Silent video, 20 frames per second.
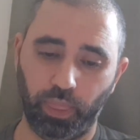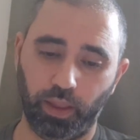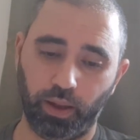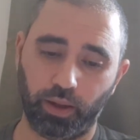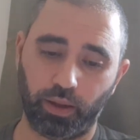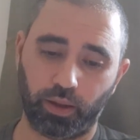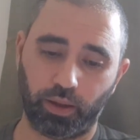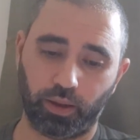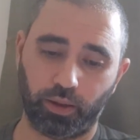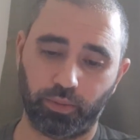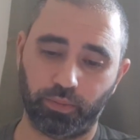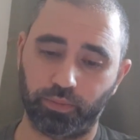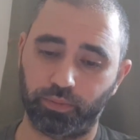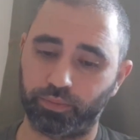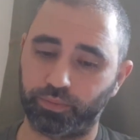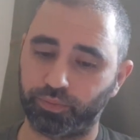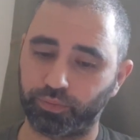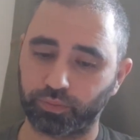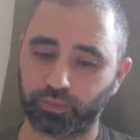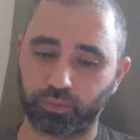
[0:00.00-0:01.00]

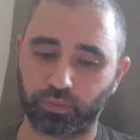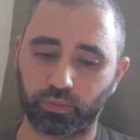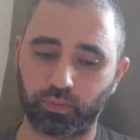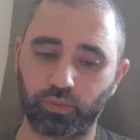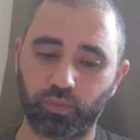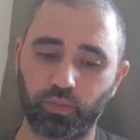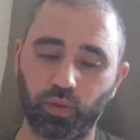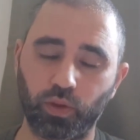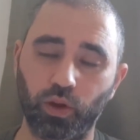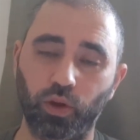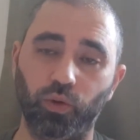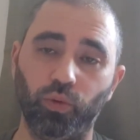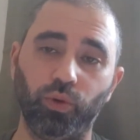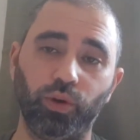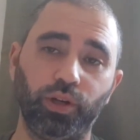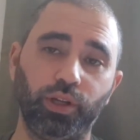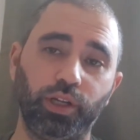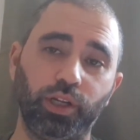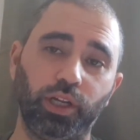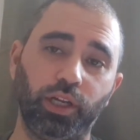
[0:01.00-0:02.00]
We're
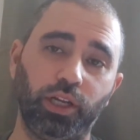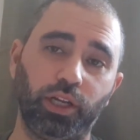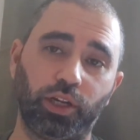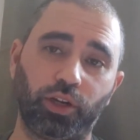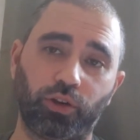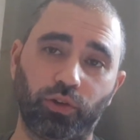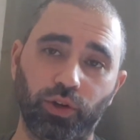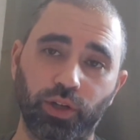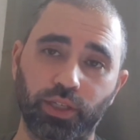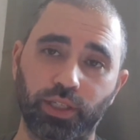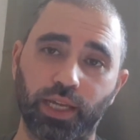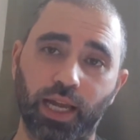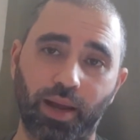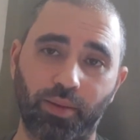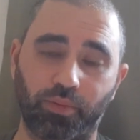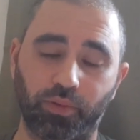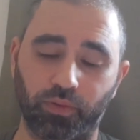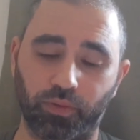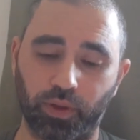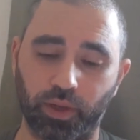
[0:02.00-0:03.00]
going to increase the
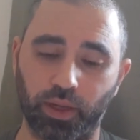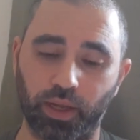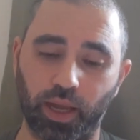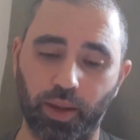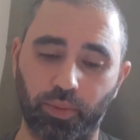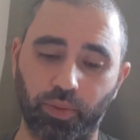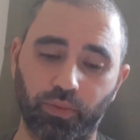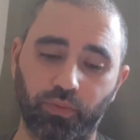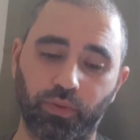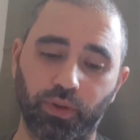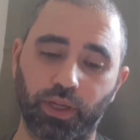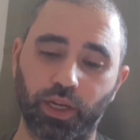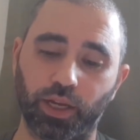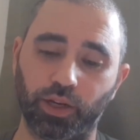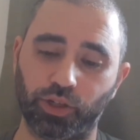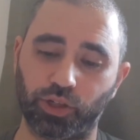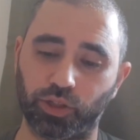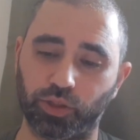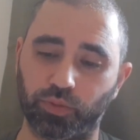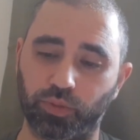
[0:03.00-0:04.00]

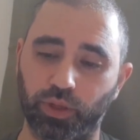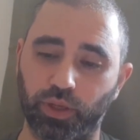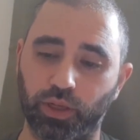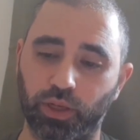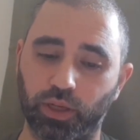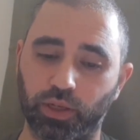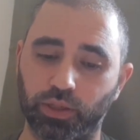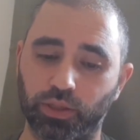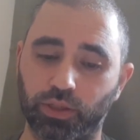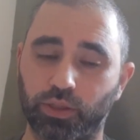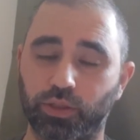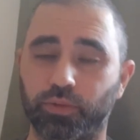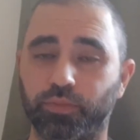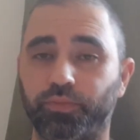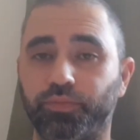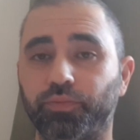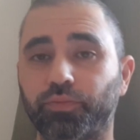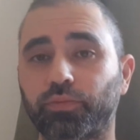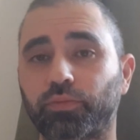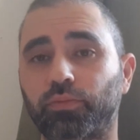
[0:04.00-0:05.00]
amplification because
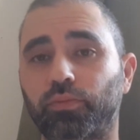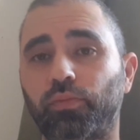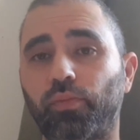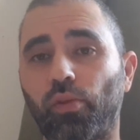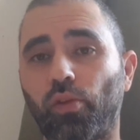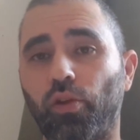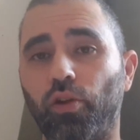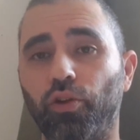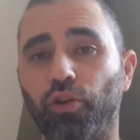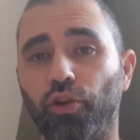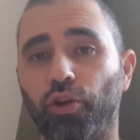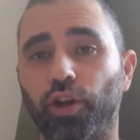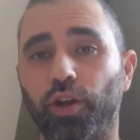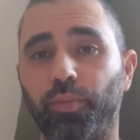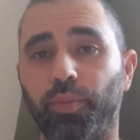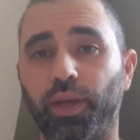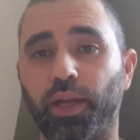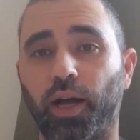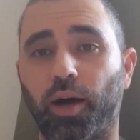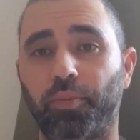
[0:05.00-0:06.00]
you're going to
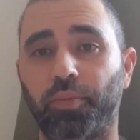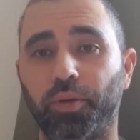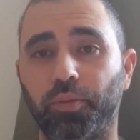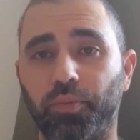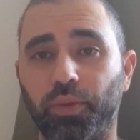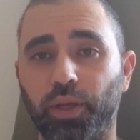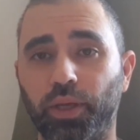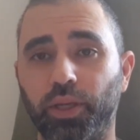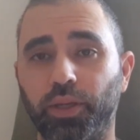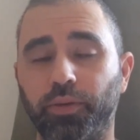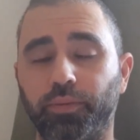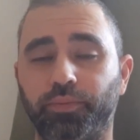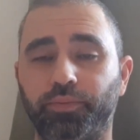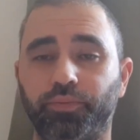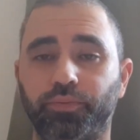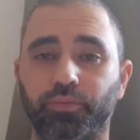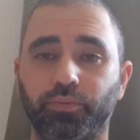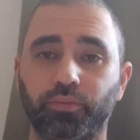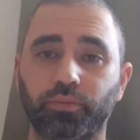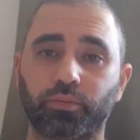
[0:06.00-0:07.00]
be helping me
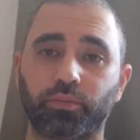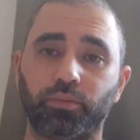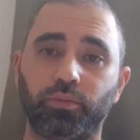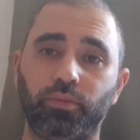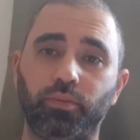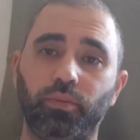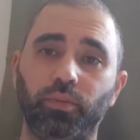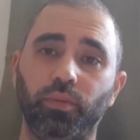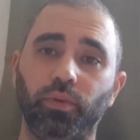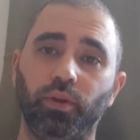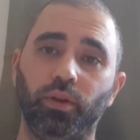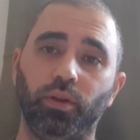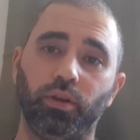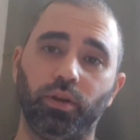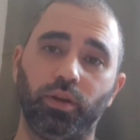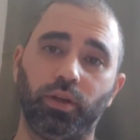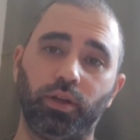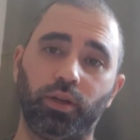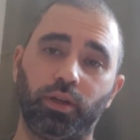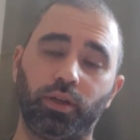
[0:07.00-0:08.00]

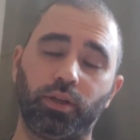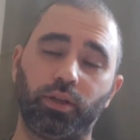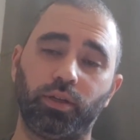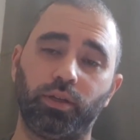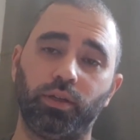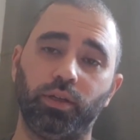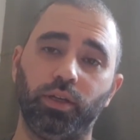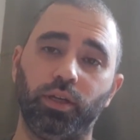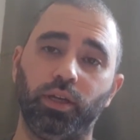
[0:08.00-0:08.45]
and